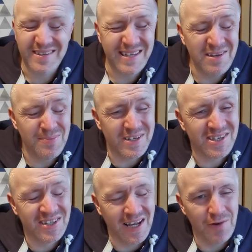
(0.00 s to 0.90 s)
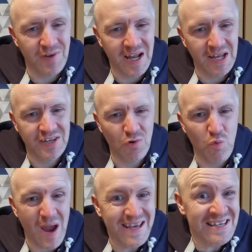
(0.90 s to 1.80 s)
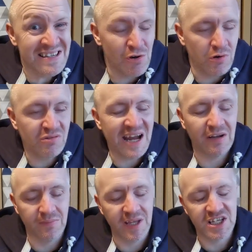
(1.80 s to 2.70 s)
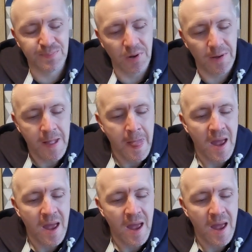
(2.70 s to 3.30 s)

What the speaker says: seems a bit silly really to waste an upgrade on this, but